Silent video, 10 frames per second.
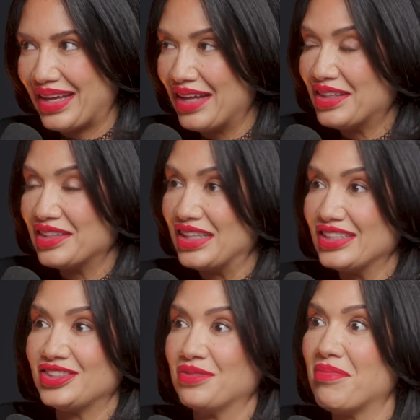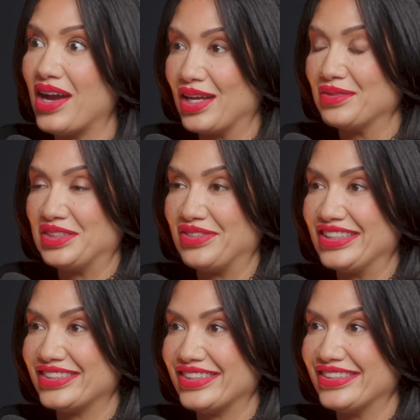I, that's my
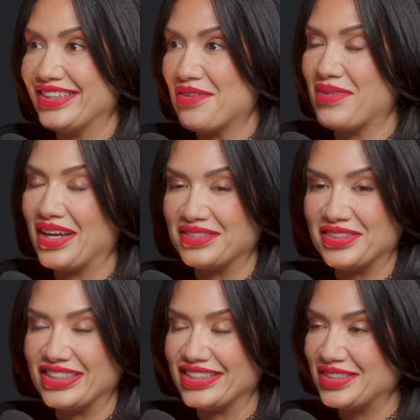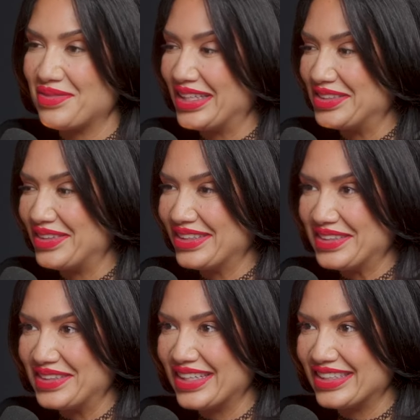observation mm -hmm. and my observation as a
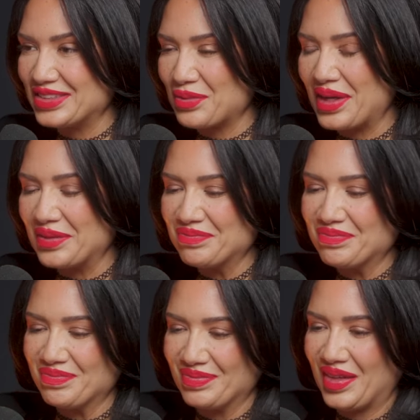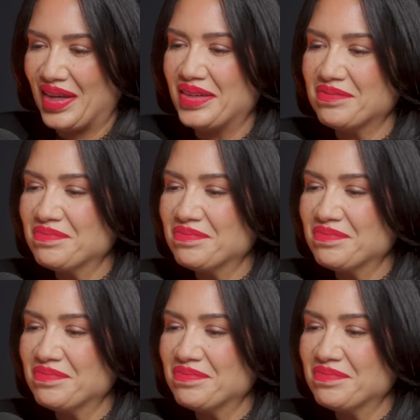matchmaker as well. Okay.